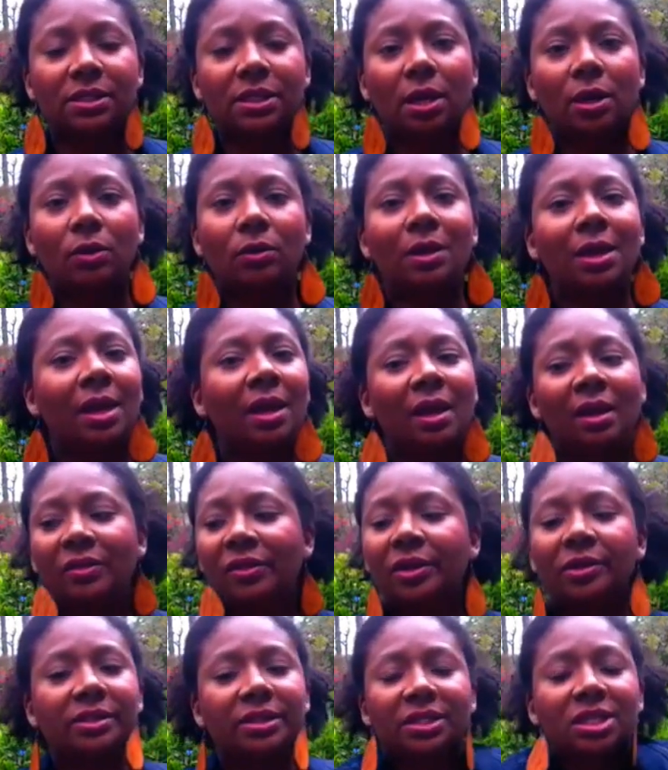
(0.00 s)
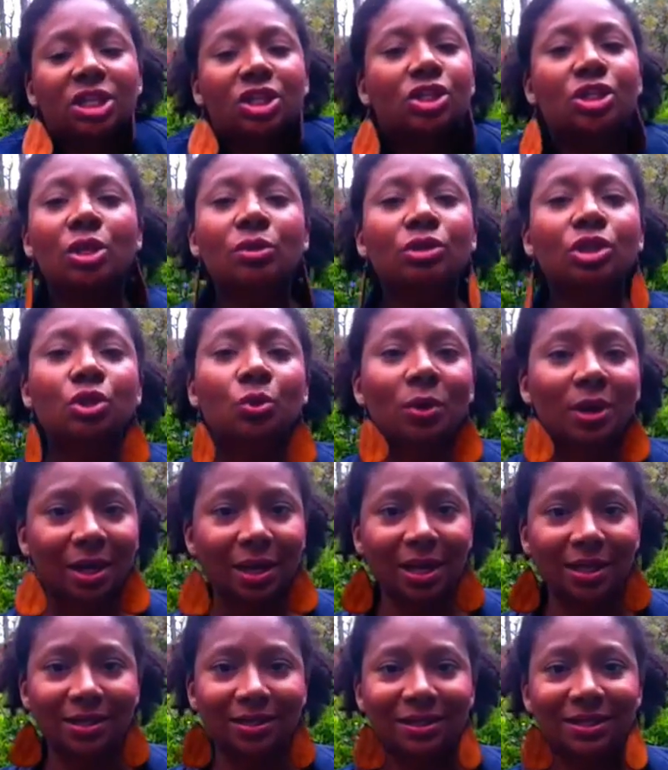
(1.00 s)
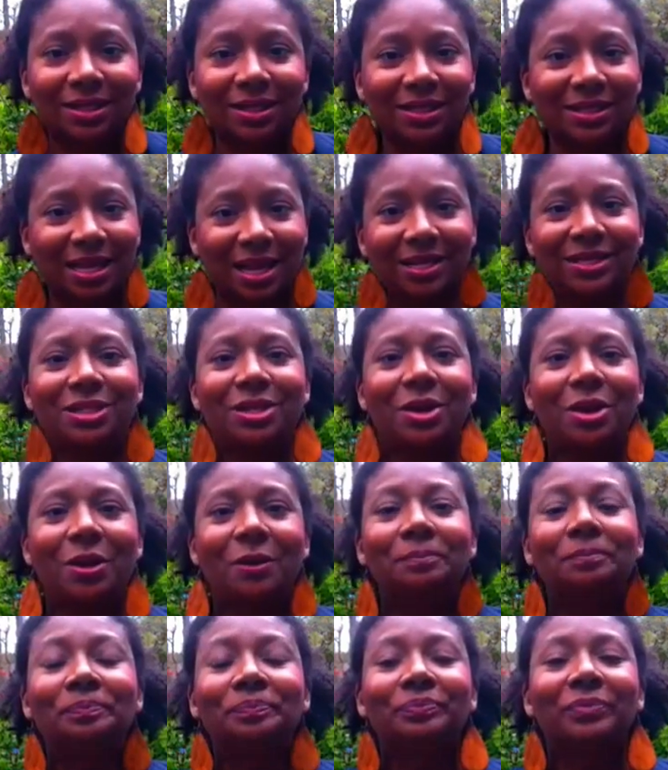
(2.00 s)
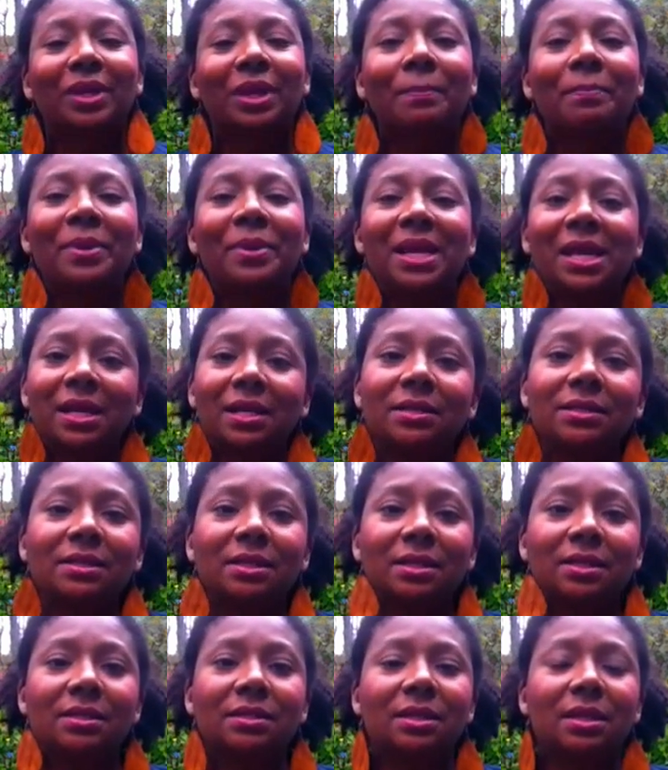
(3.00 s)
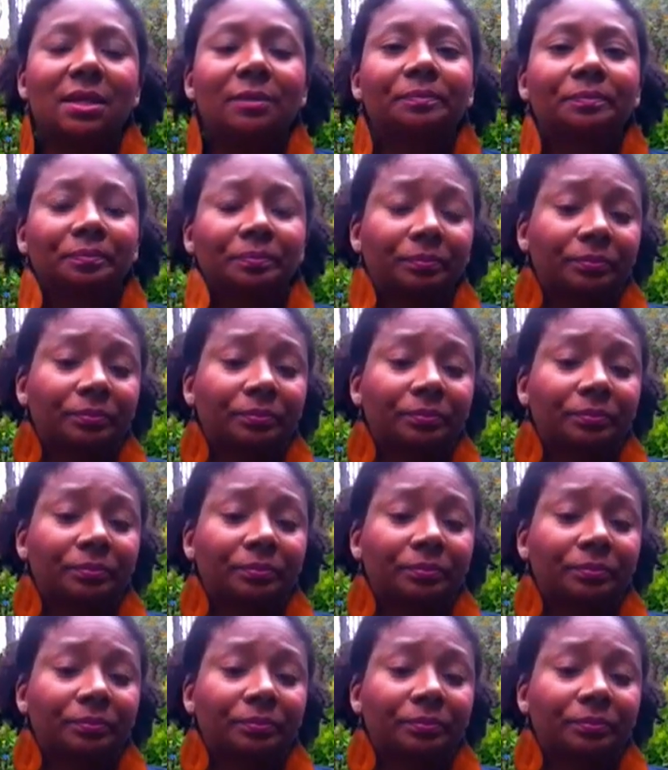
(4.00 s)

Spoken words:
So there's no shortcut to success, y'all. Be consistent.